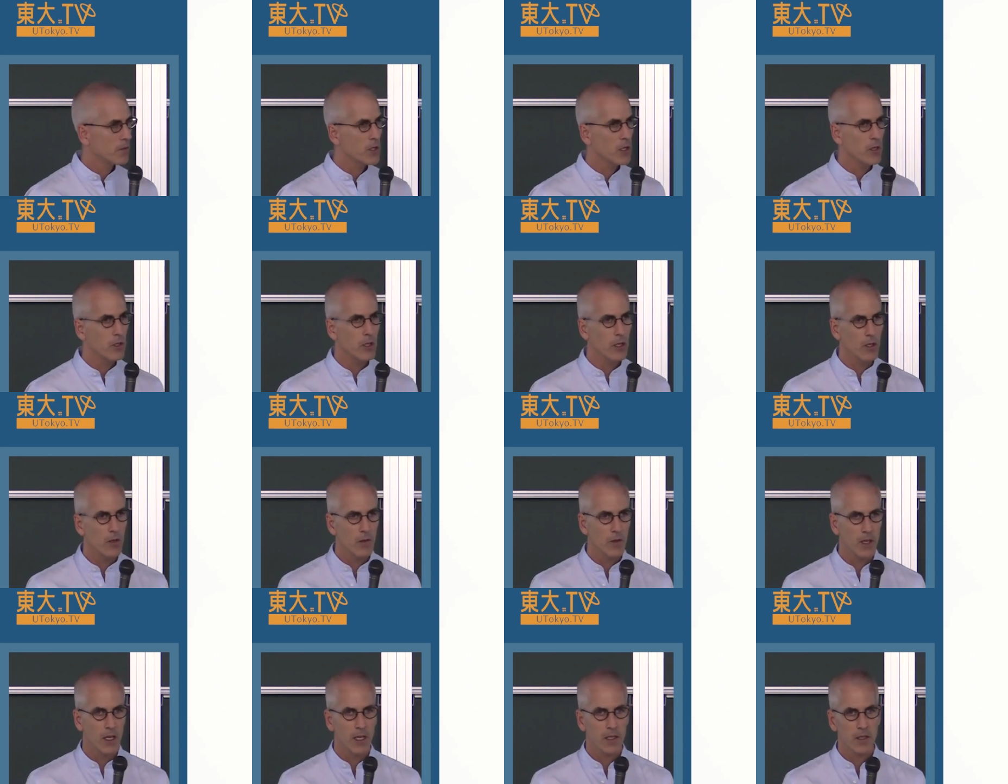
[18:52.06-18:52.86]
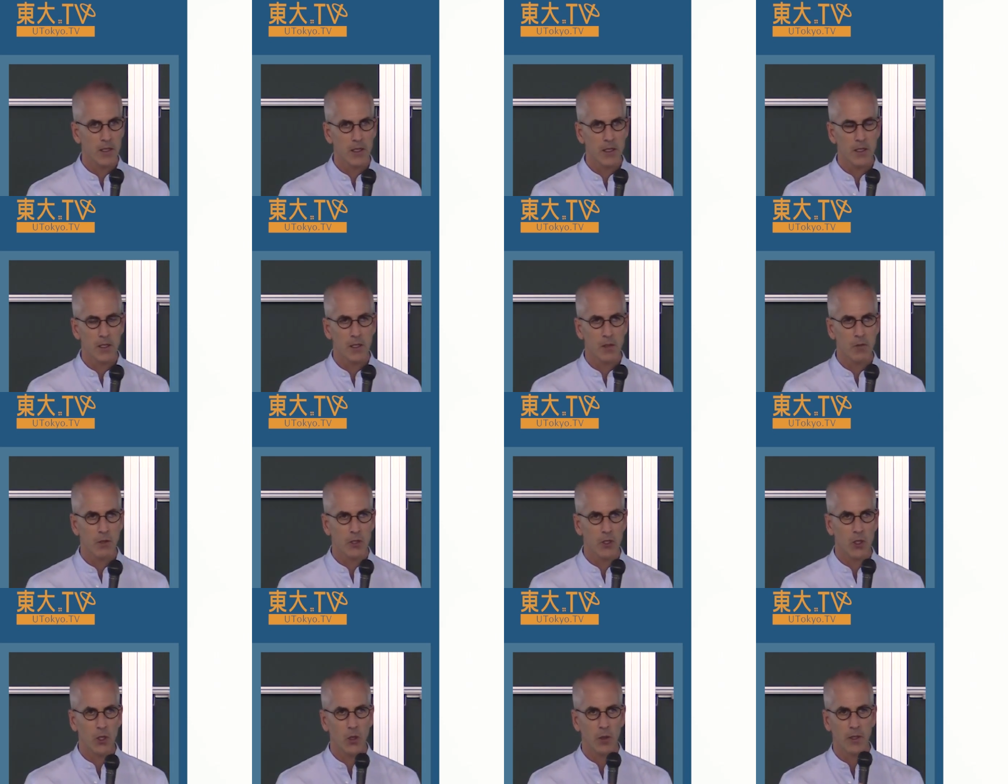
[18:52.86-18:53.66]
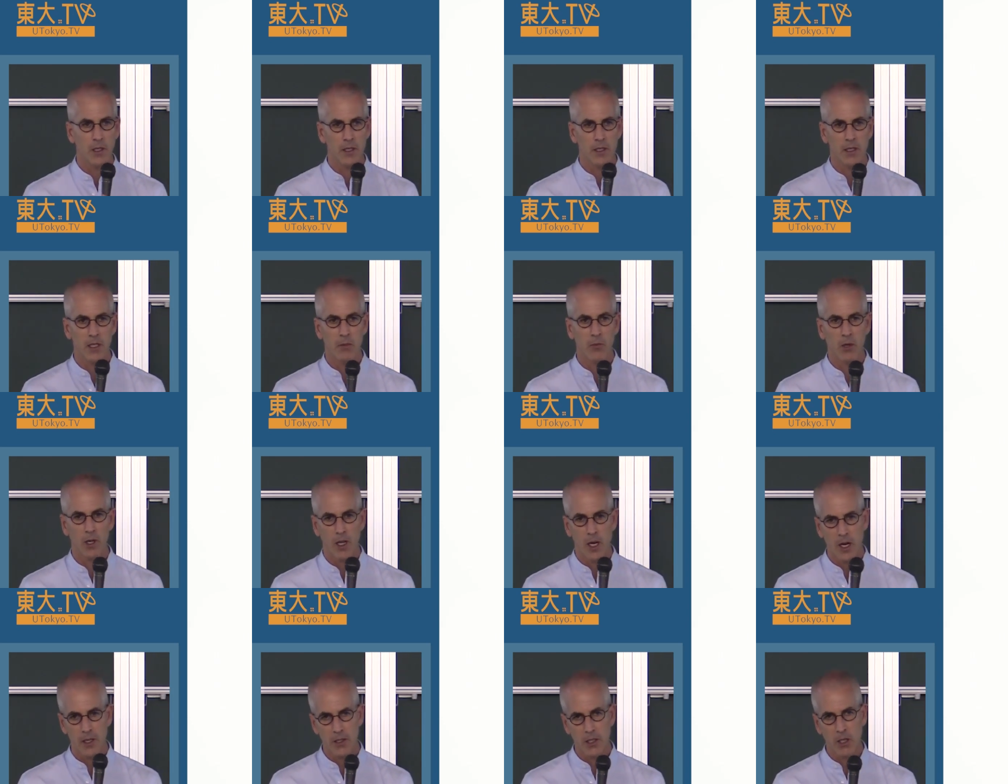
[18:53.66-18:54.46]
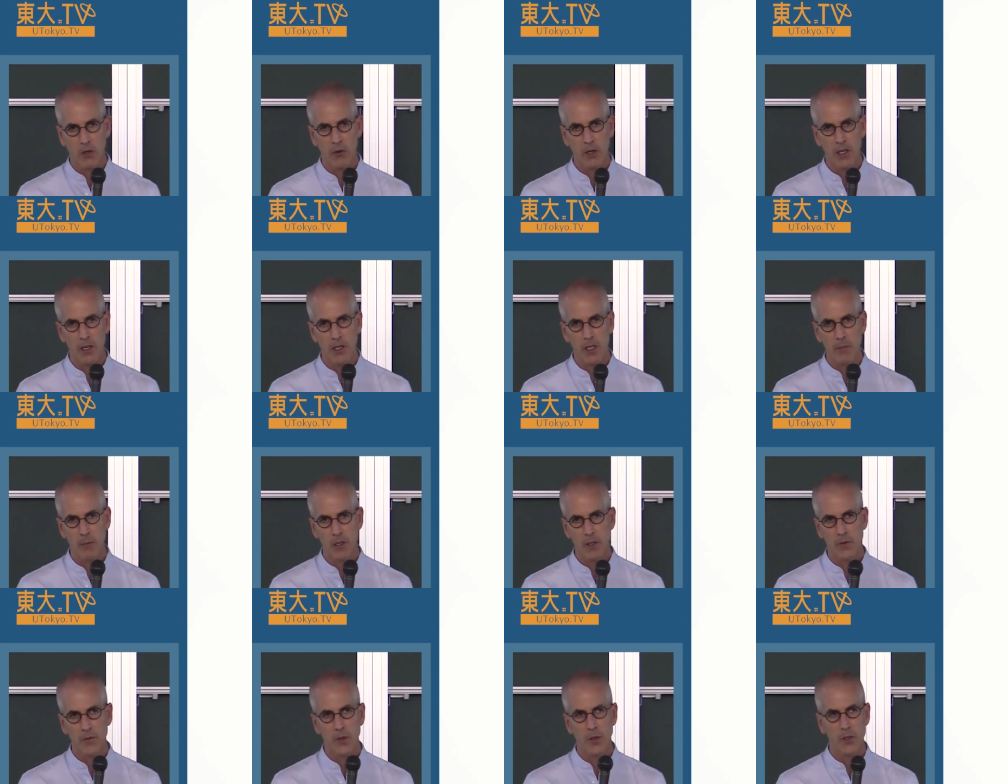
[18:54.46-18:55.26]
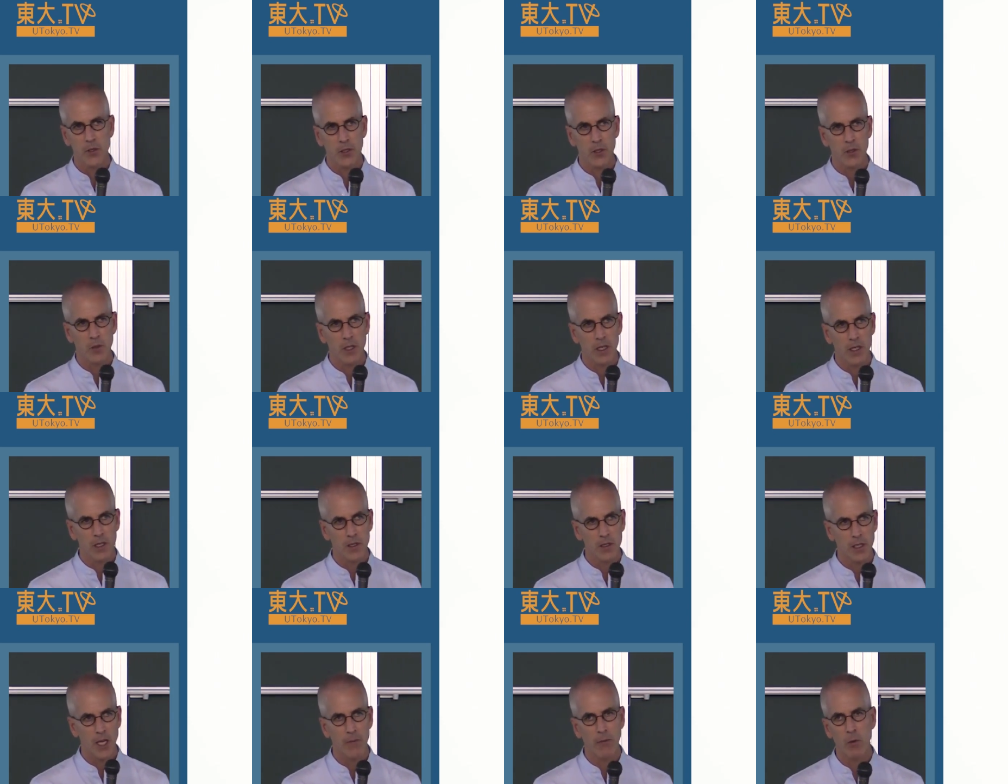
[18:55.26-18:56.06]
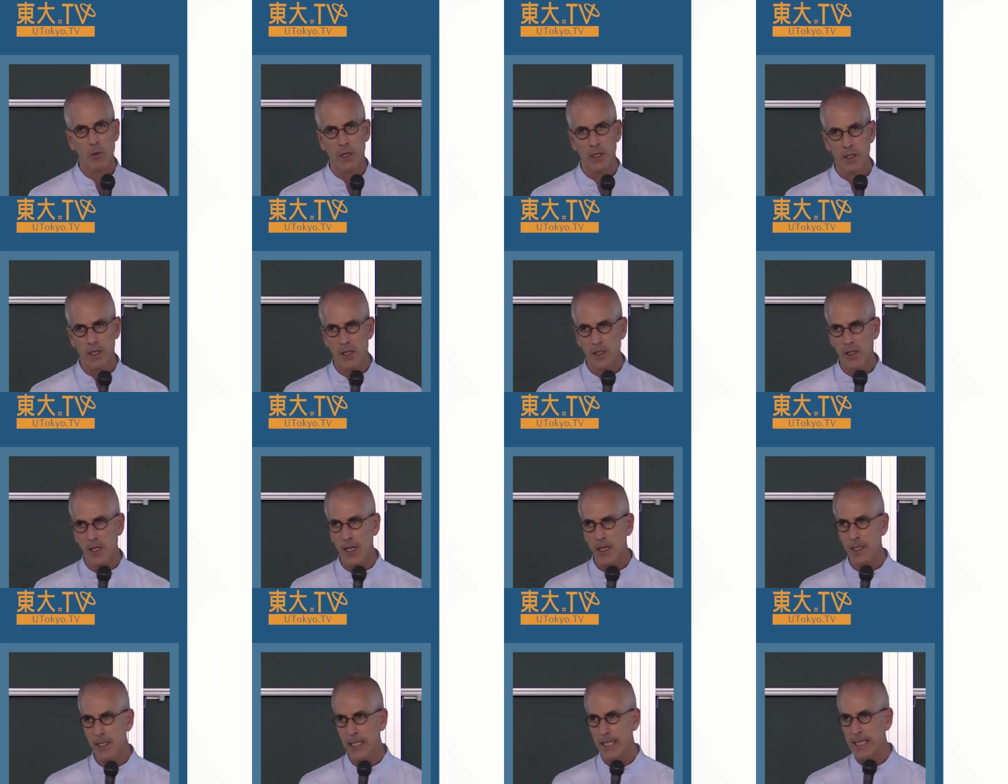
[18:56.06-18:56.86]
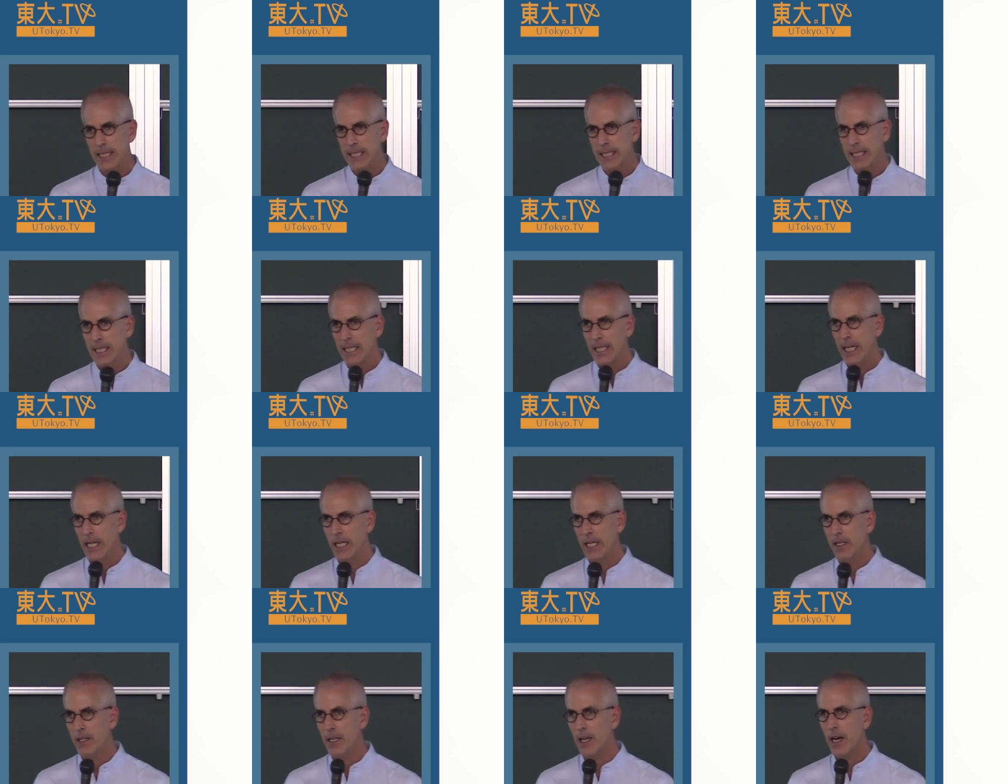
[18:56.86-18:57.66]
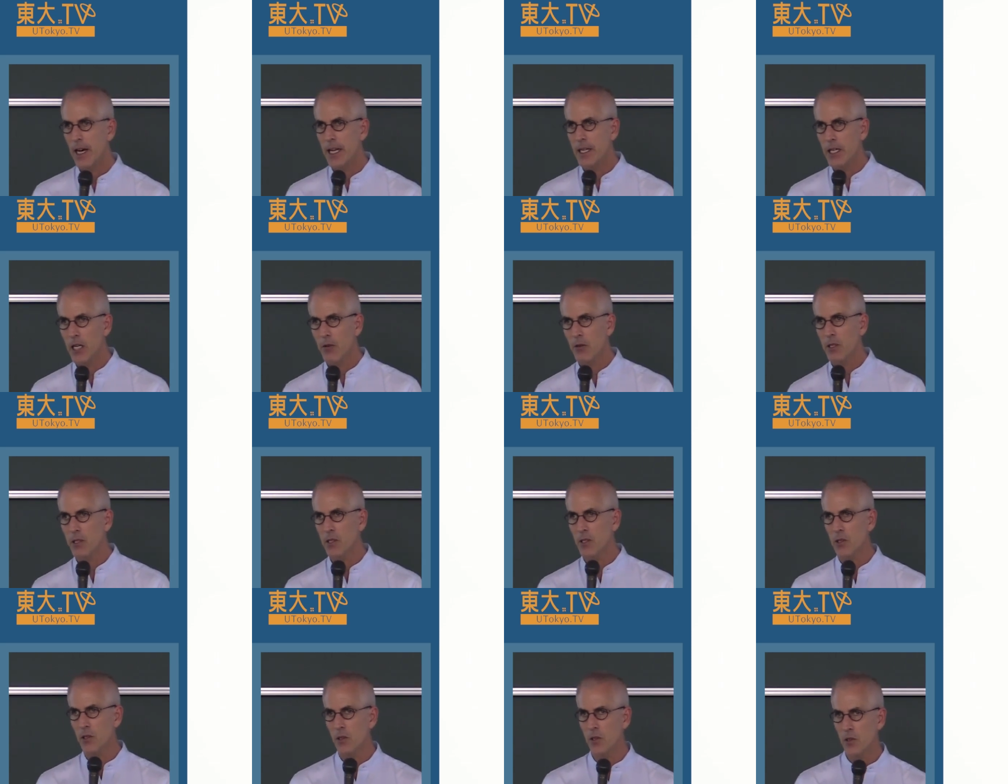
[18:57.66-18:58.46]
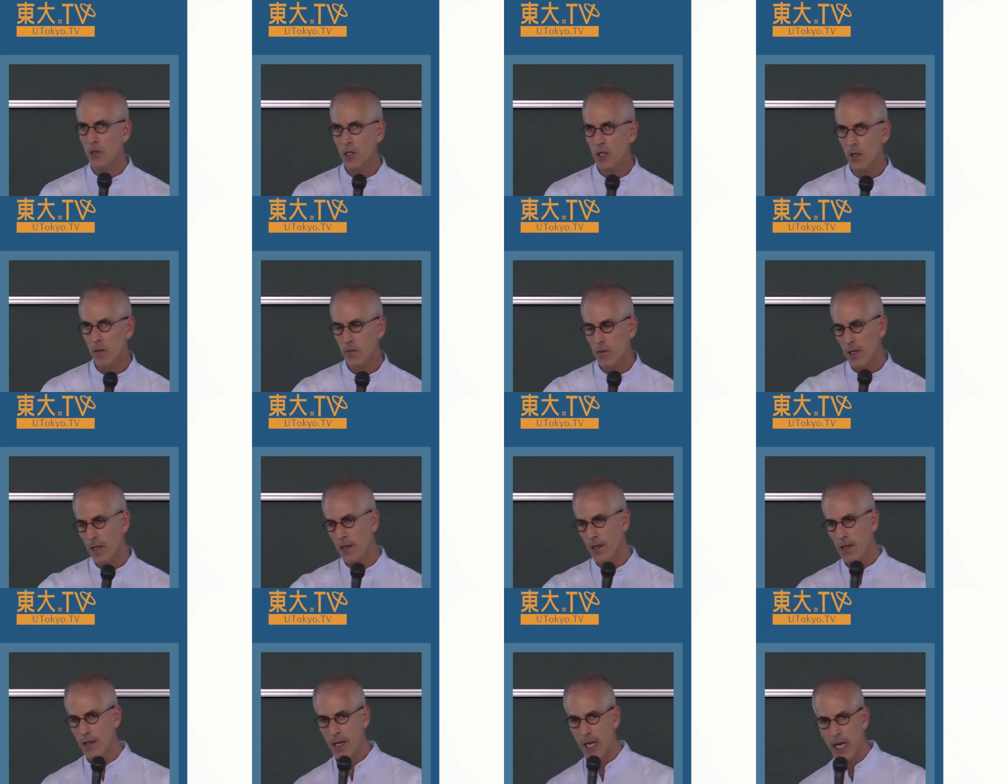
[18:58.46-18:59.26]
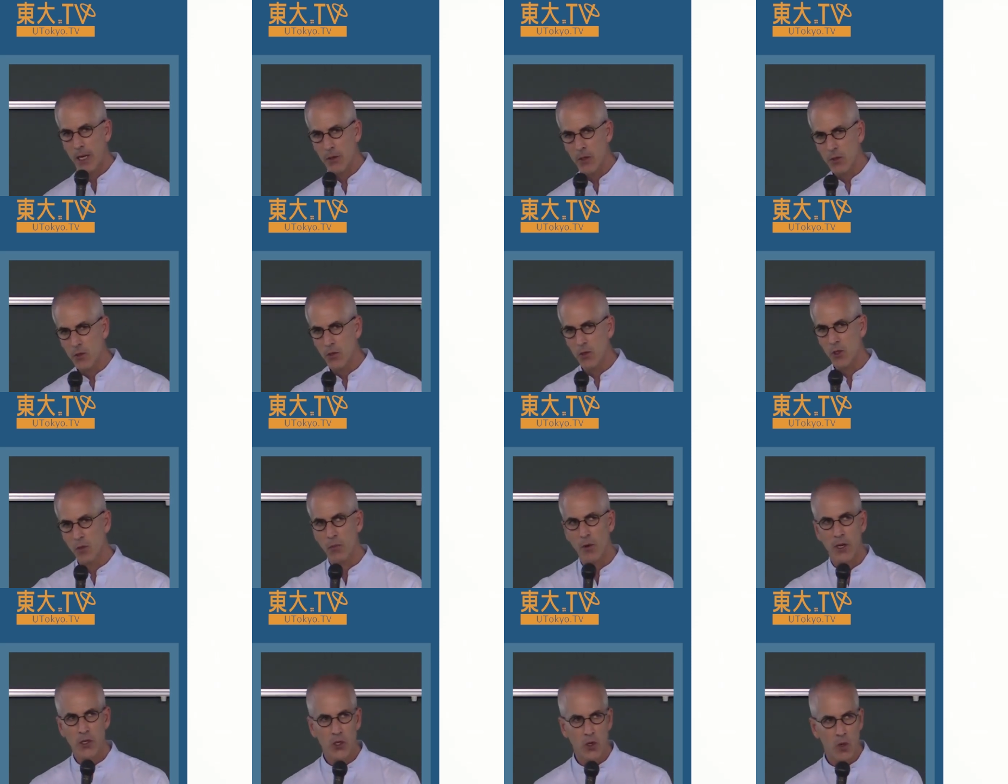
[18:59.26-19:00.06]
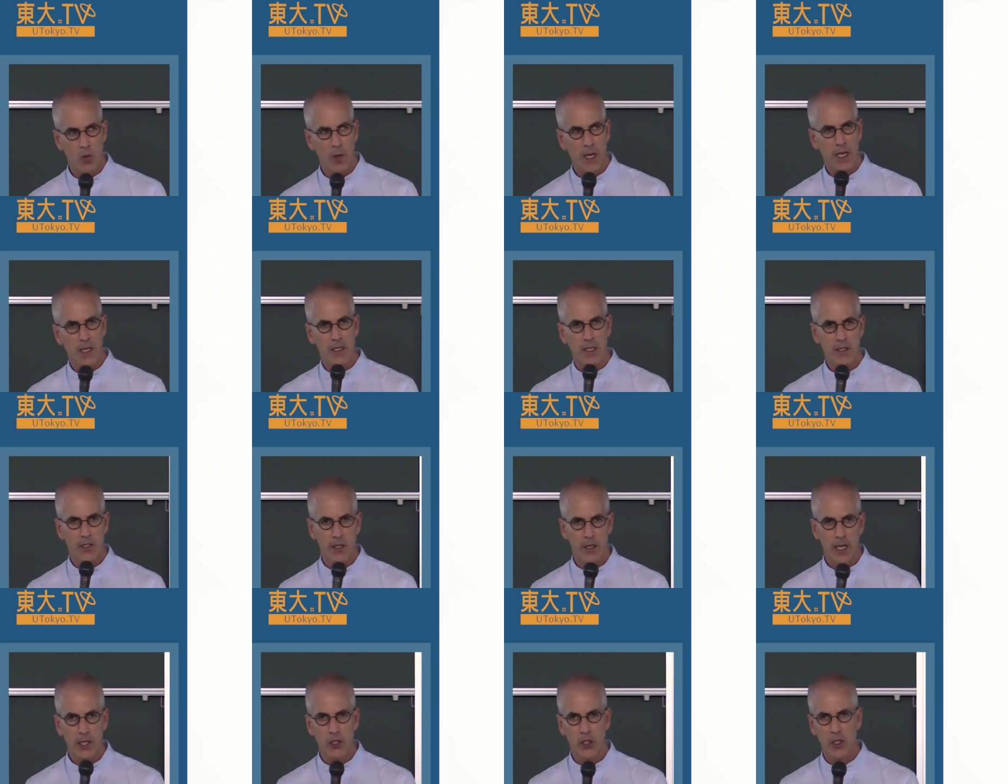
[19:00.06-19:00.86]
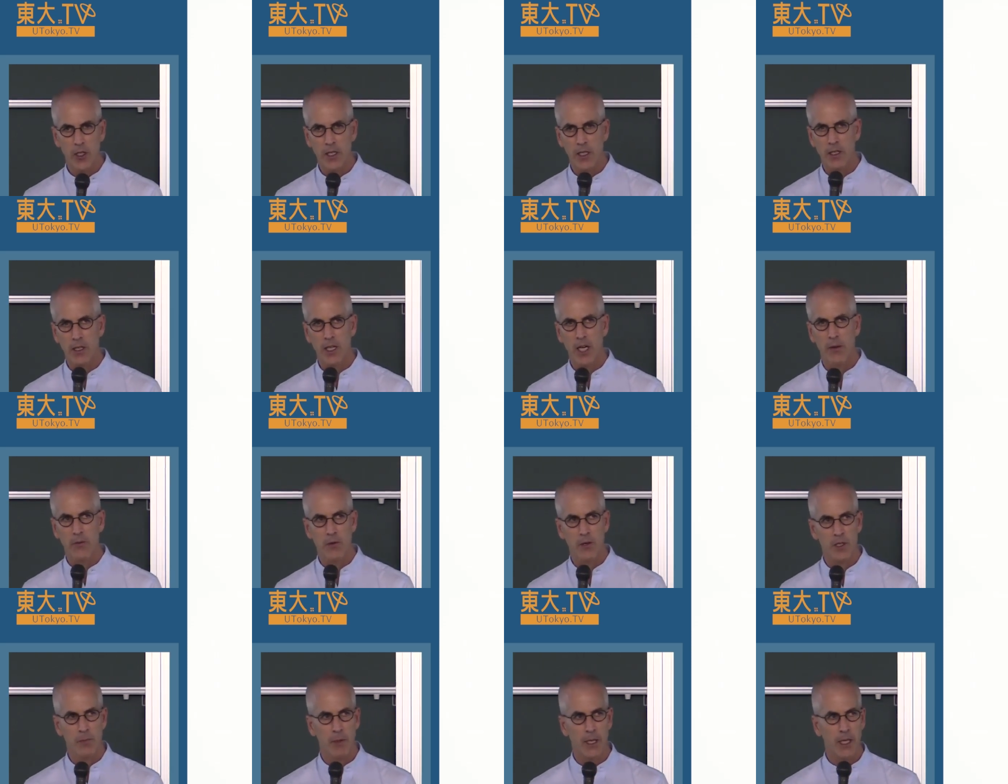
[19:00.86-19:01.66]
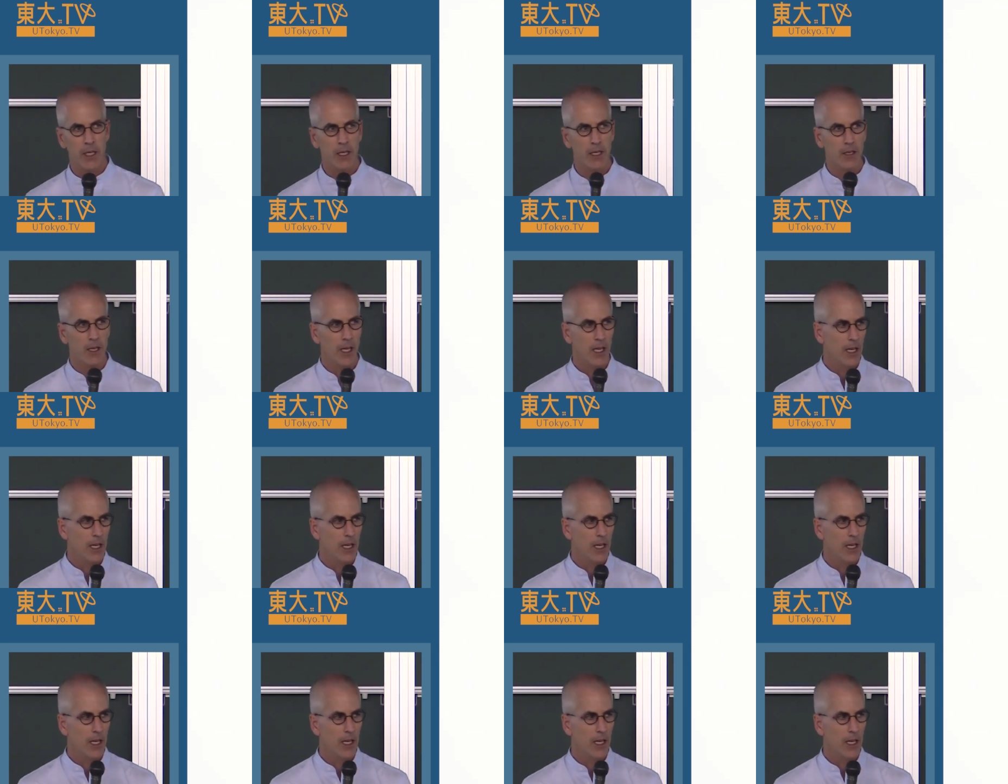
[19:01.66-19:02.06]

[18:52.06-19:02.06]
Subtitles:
of Tokyo, there's this, what's called this liberal arts curriculum in the first 2 years. Everyone does that. The idea is to, allow you to spread your wings intellectually and cover as many